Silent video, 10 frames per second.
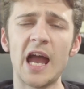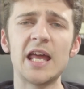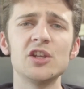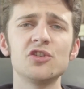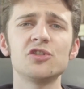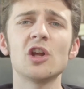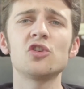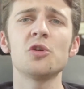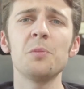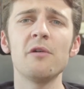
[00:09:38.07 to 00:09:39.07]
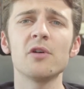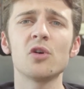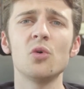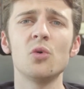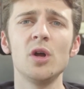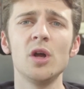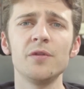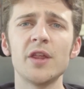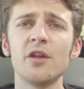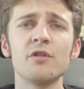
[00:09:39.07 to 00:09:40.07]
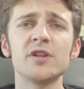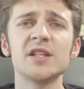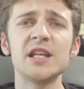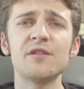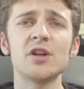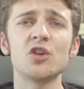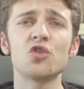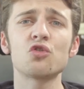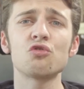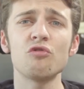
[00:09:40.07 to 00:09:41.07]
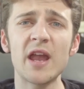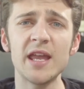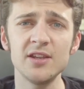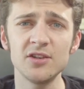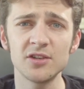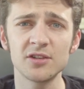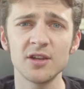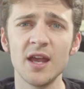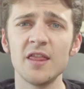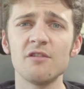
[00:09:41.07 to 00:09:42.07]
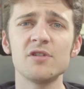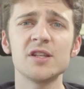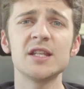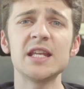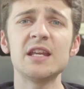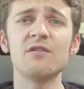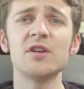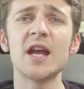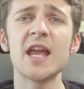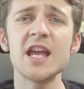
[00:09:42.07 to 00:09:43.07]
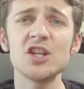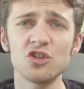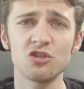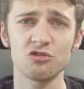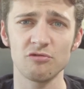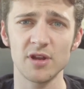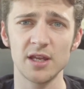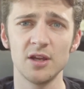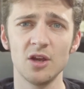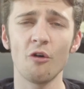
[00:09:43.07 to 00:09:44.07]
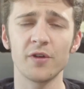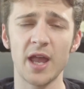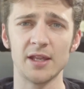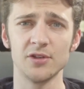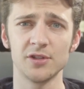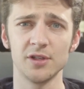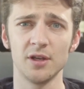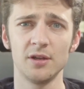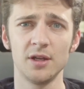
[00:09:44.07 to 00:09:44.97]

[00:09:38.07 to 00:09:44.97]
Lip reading: And it's such a miracle that there isn't even a trace, there isn't even a history of cancer.